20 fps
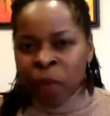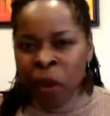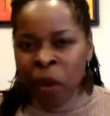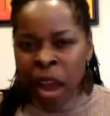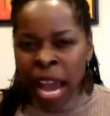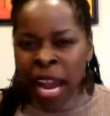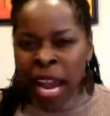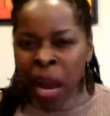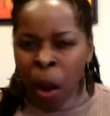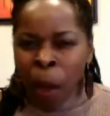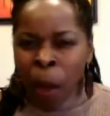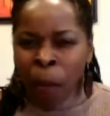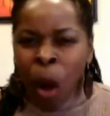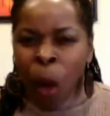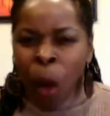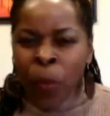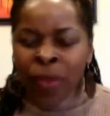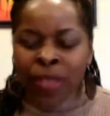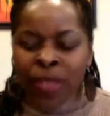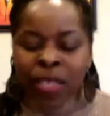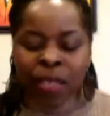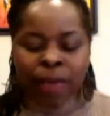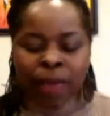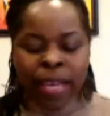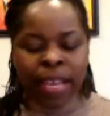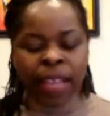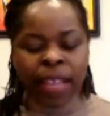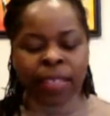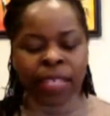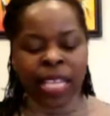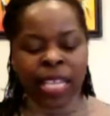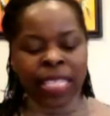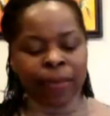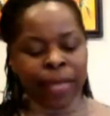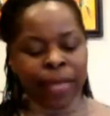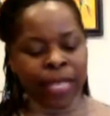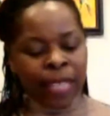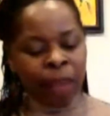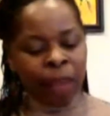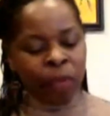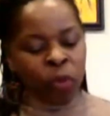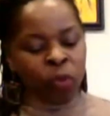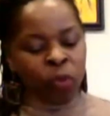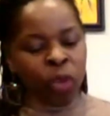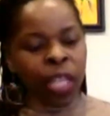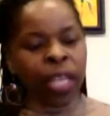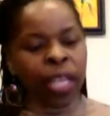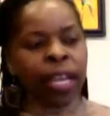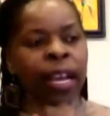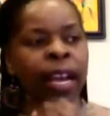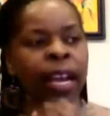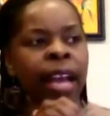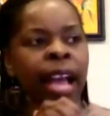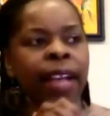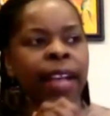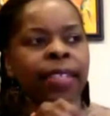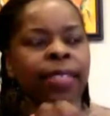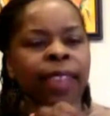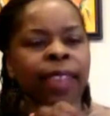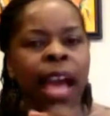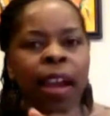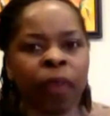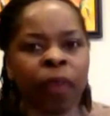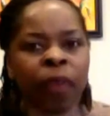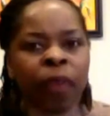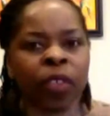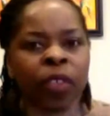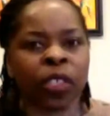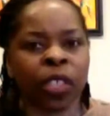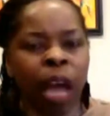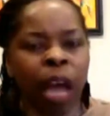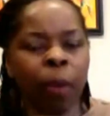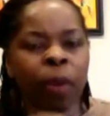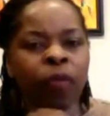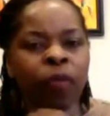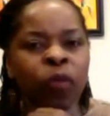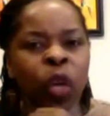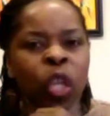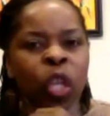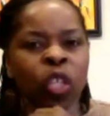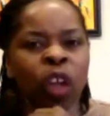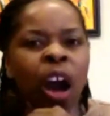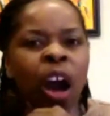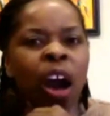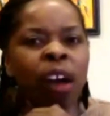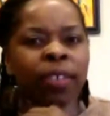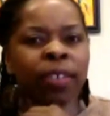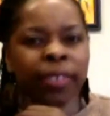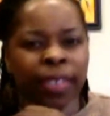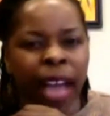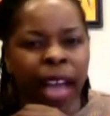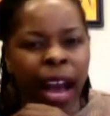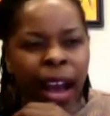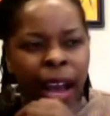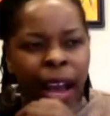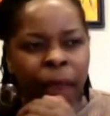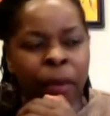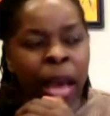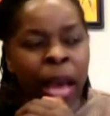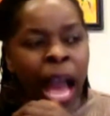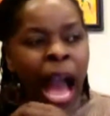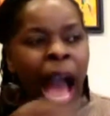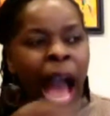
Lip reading: All right, I'm hoping this is making sense, because I've been really excited about this topic for a long time.